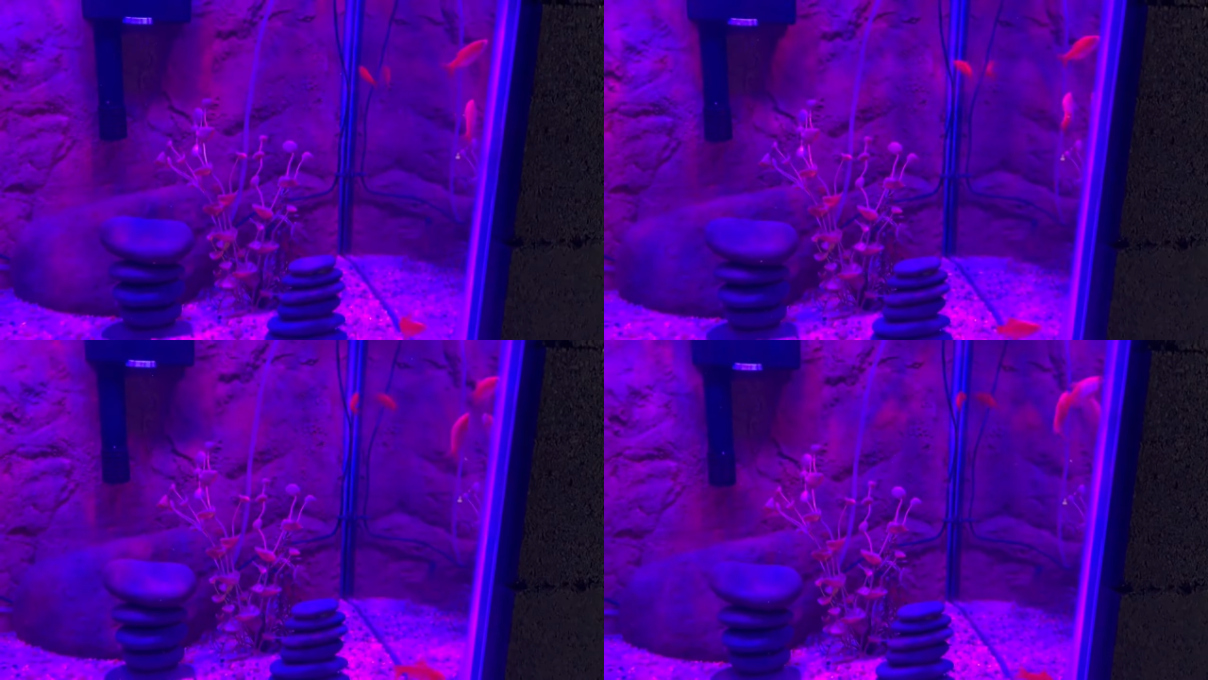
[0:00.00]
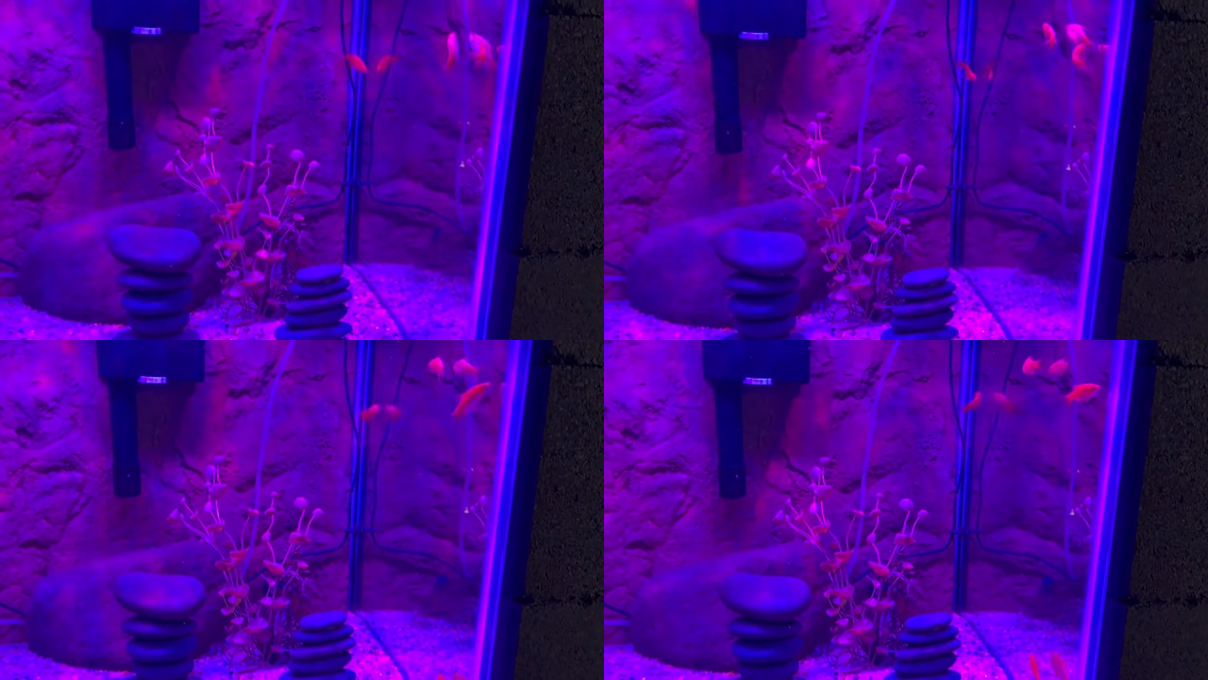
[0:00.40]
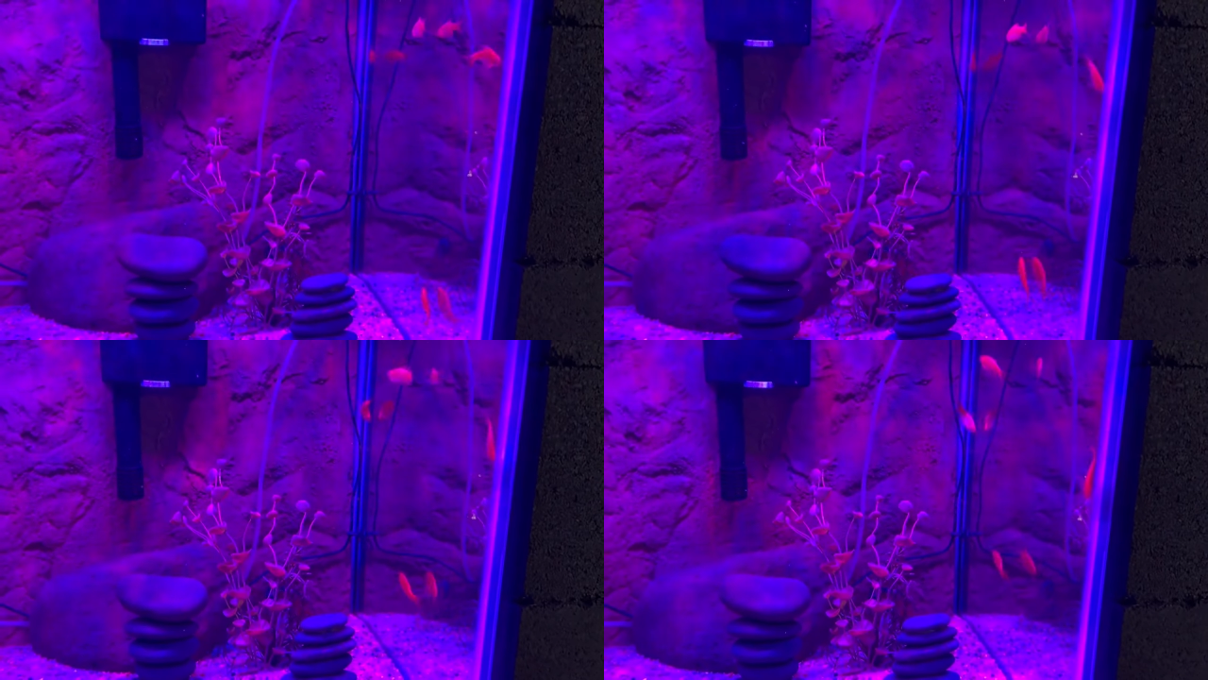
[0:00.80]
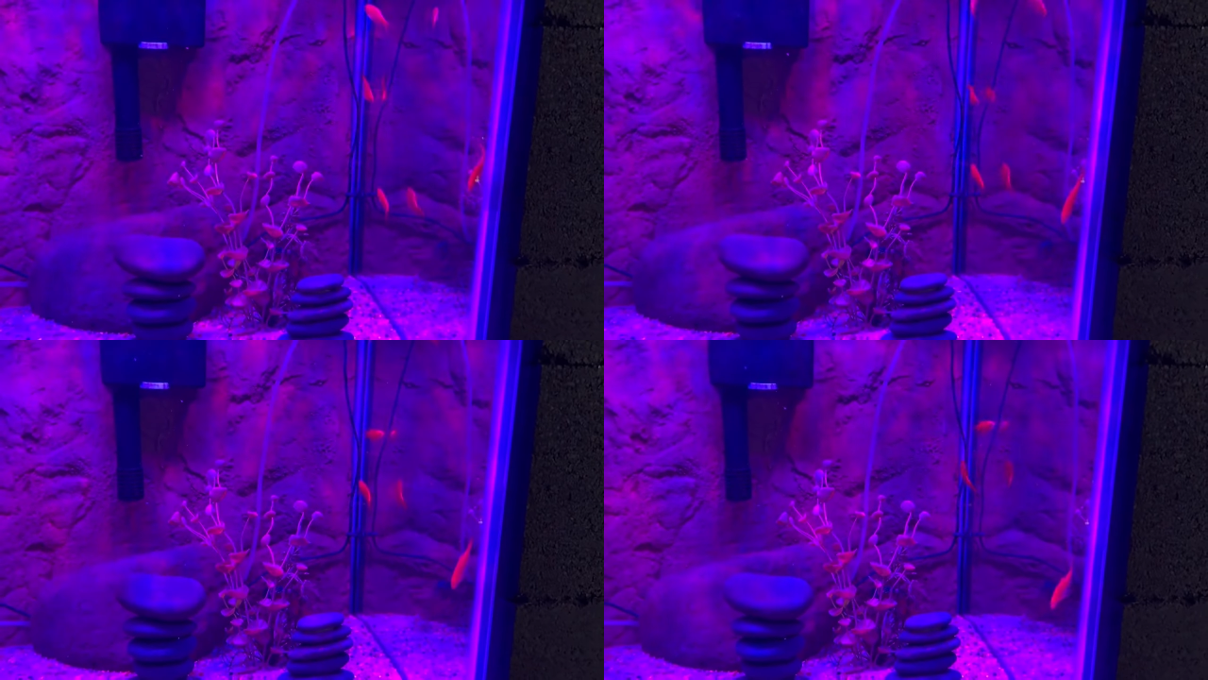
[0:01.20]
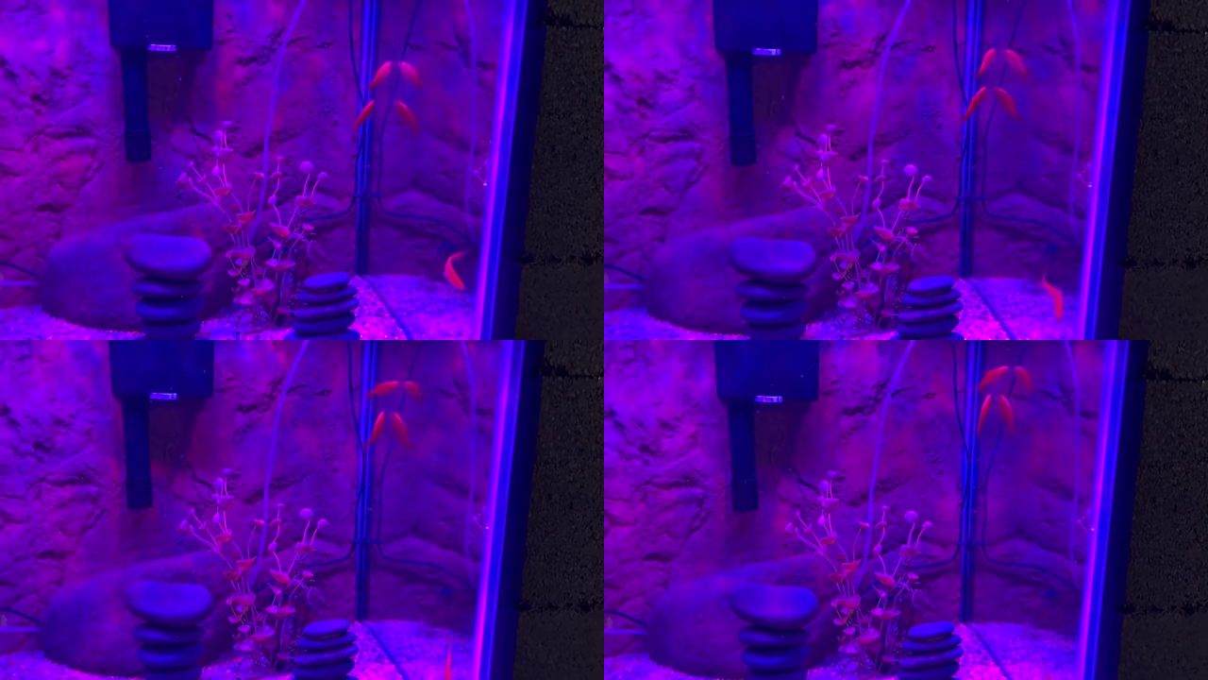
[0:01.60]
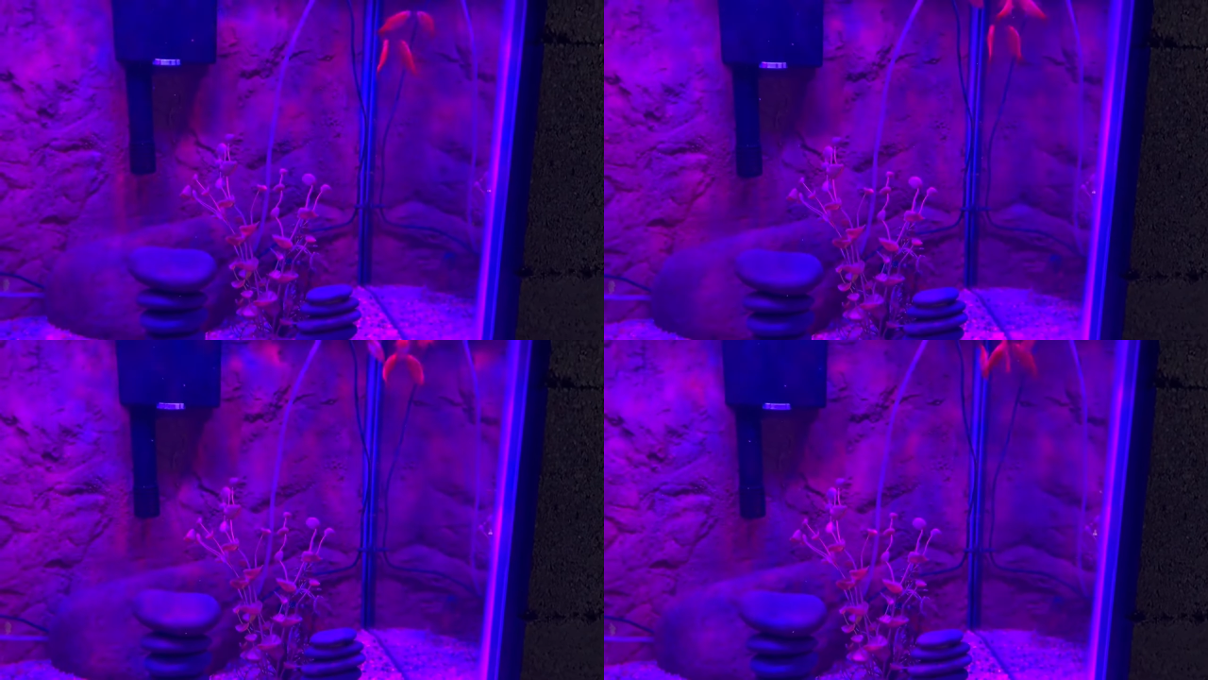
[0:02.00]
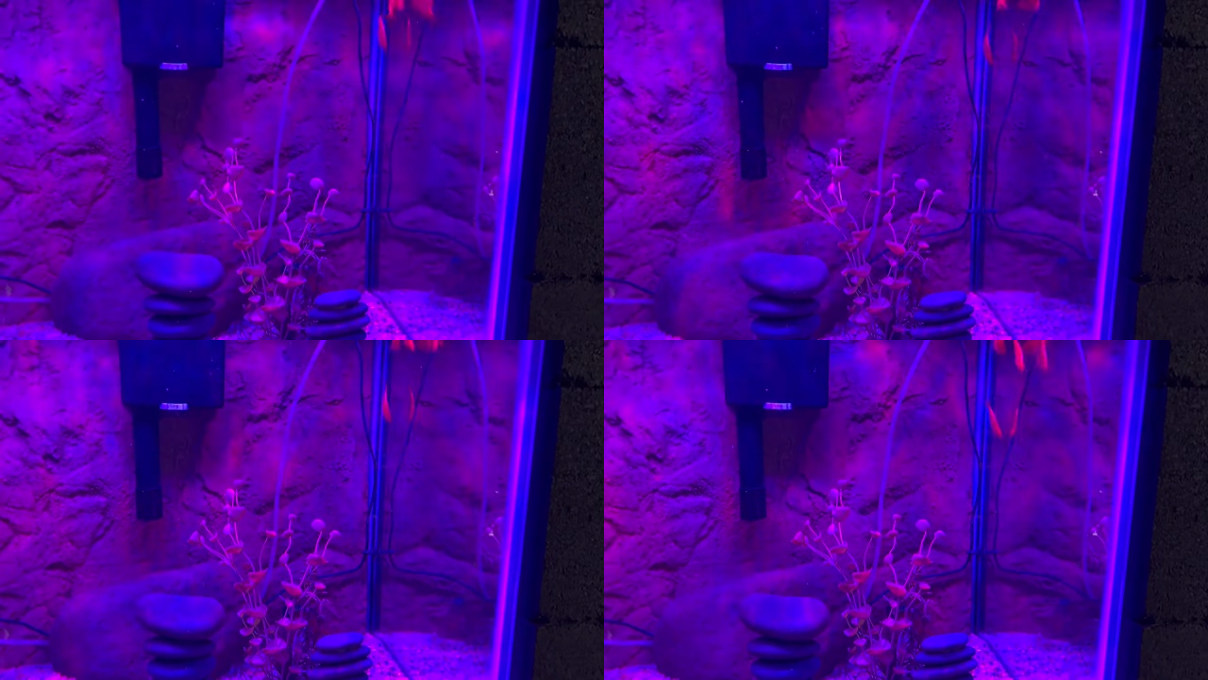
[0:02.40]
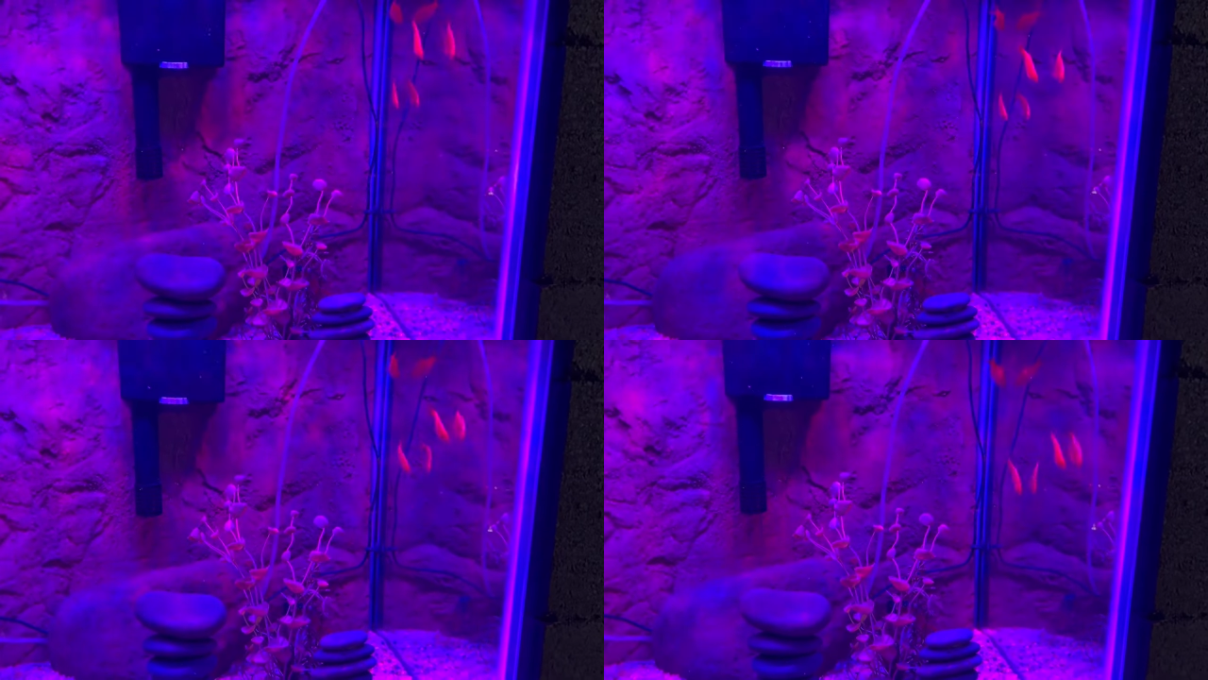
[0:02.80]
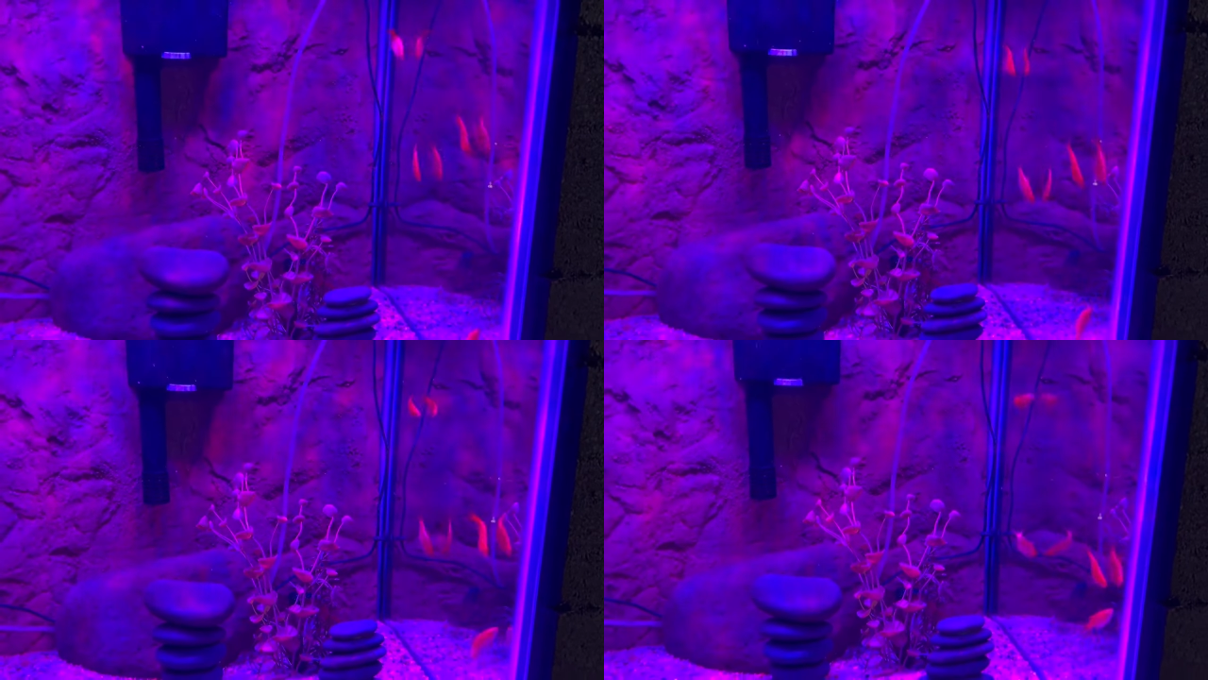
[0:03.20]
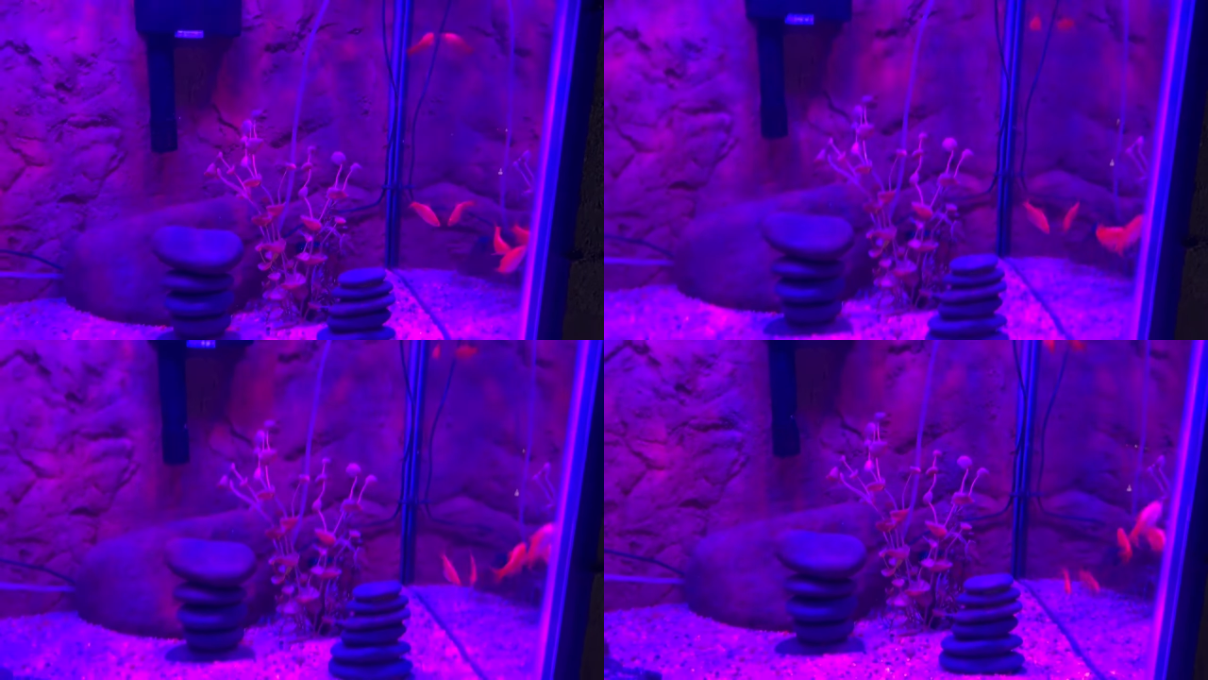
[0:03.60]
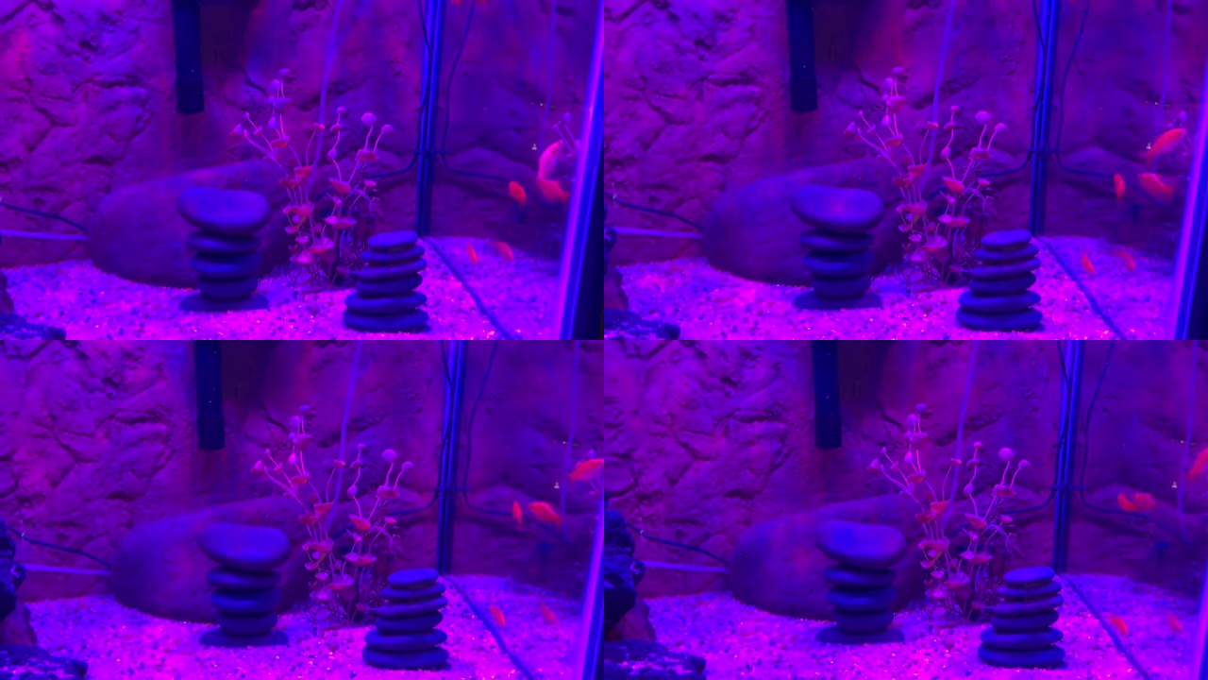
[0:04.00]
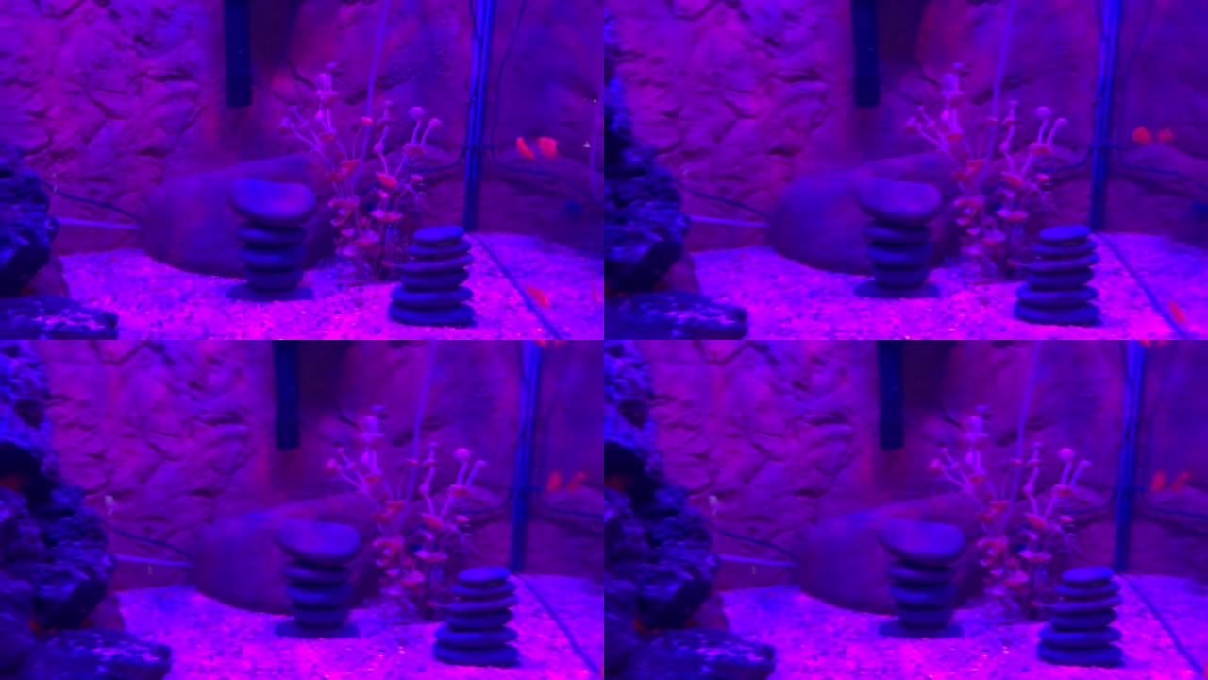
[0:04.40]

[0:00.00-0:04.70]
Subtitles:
[unreadable: no face in view]